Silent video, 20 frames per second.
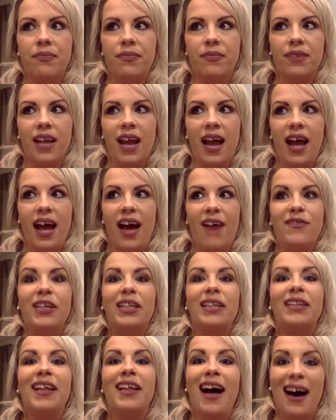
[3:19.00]
have a
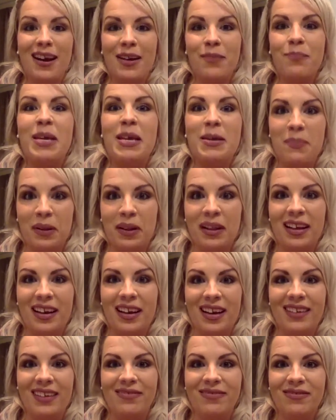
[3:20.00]
lot of people in
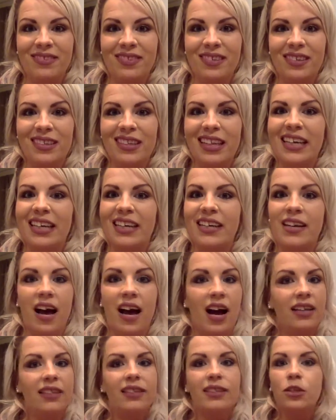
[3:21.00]
it, like
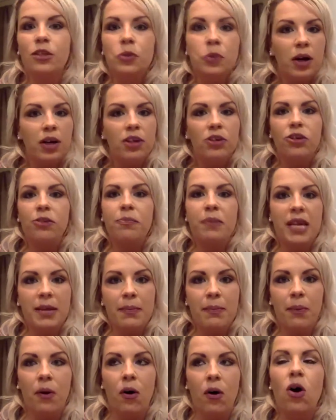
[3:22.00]
not 200
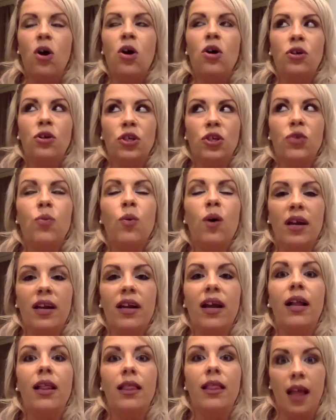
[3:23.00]
people. You want
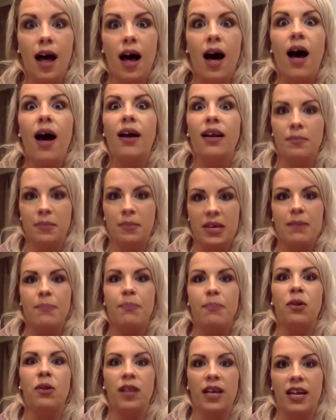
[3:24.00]
a lot of
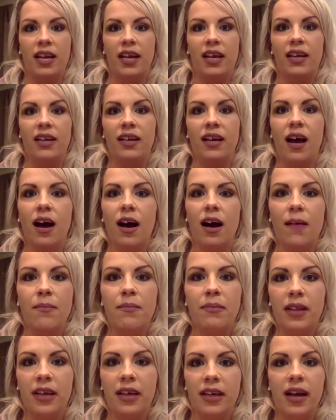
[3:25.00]
people in it.
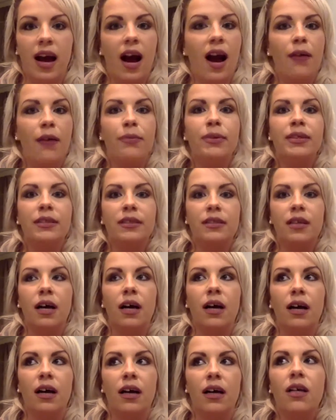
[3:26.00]
Like I was
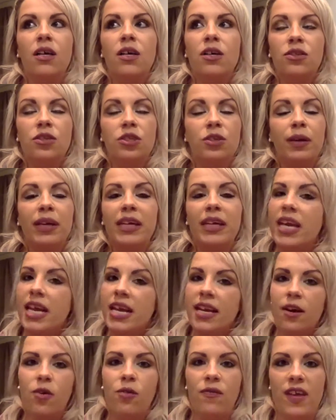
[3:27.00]
doing
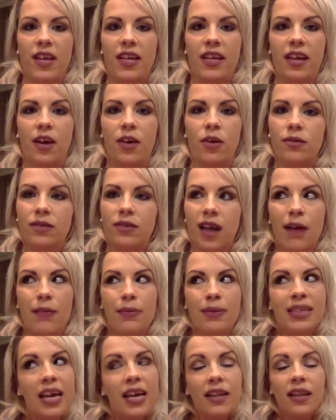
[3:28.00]
keto videos. I was
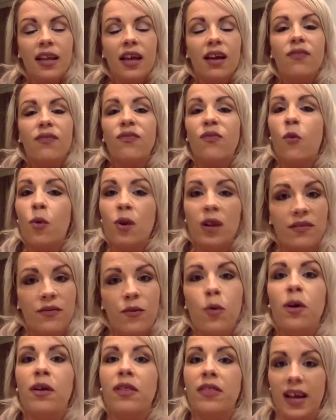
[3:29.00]
getting like
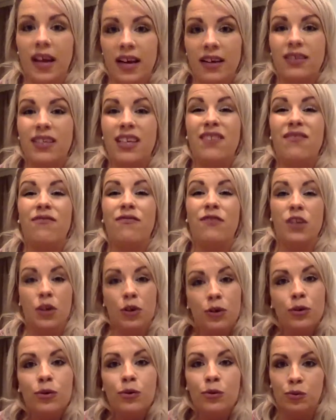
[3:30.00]
44,000
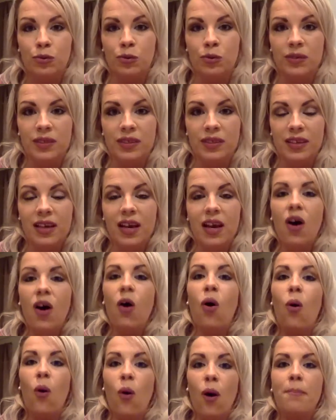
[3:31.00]
views
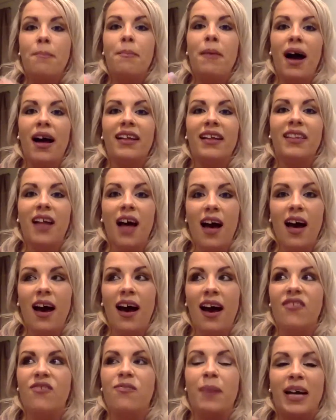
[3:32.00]
on my
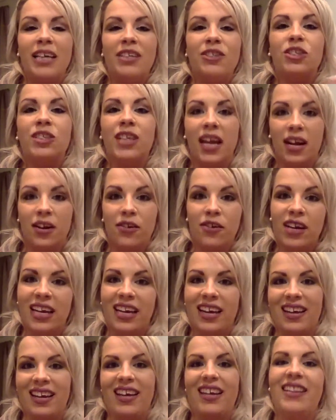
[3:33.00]
live by sharing
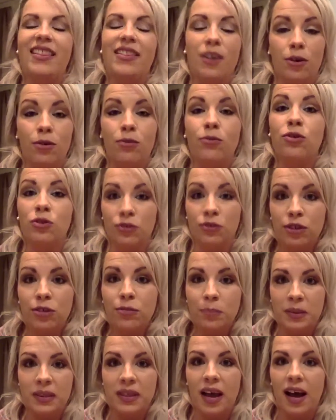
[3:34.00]
it in those
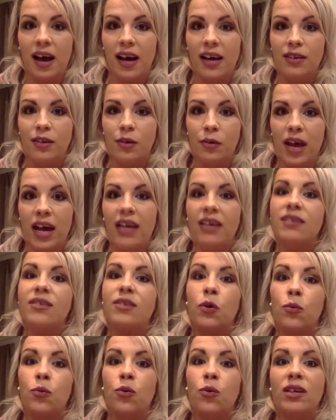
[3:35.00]
groups, guys. Okay, so
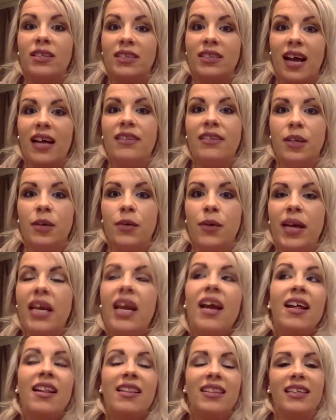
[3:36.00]
what is that doing?
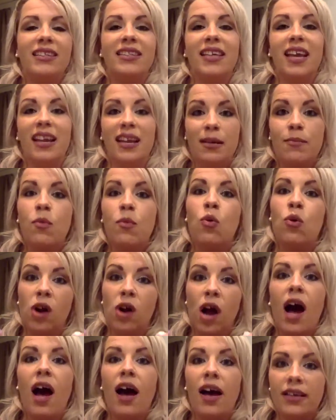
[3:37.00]
That's getting more
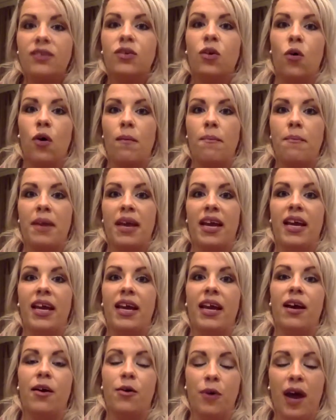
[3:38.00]
eyes on me.
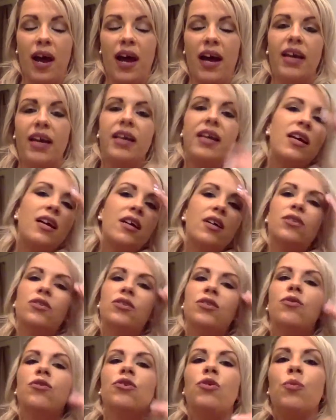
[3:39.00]
Okay, so
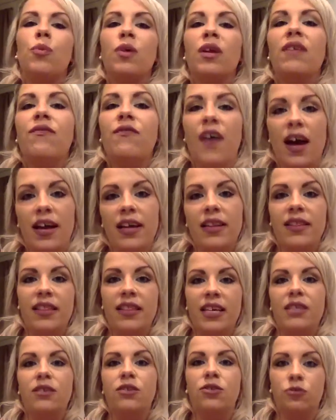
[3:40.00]
you want to find
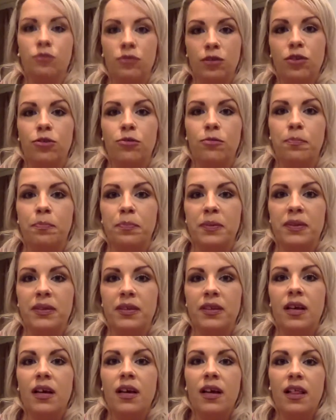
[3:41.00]
these groups
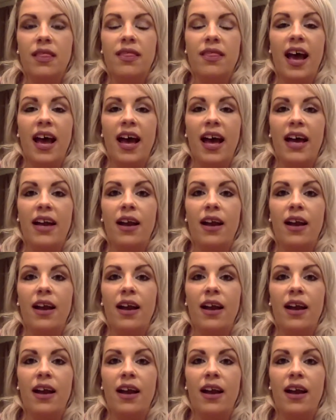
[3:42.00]
that